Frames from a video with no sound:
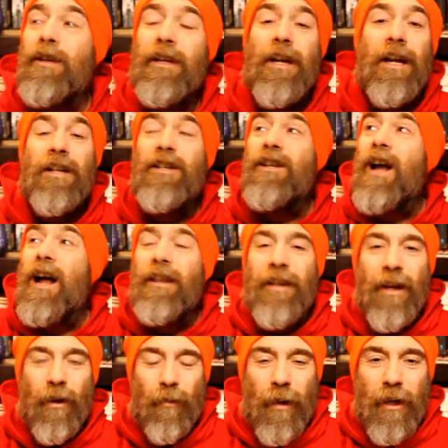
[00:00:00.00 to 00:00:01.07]
It's not
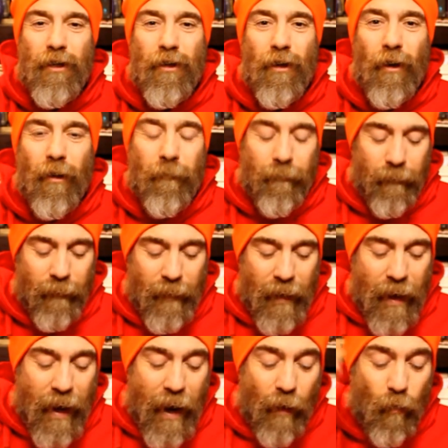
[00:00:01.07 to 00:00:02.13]
the original.
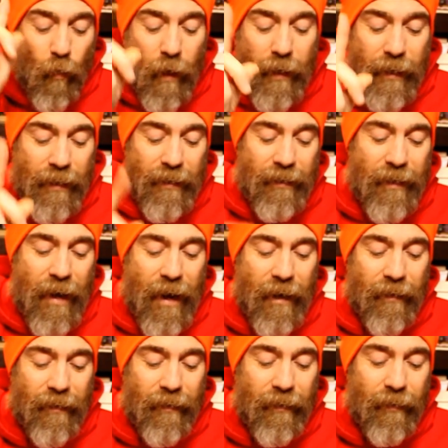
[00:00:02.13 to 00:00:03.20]
And what is
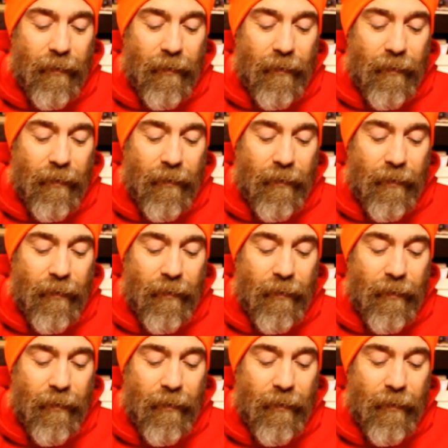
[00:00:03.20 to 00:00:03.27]
that?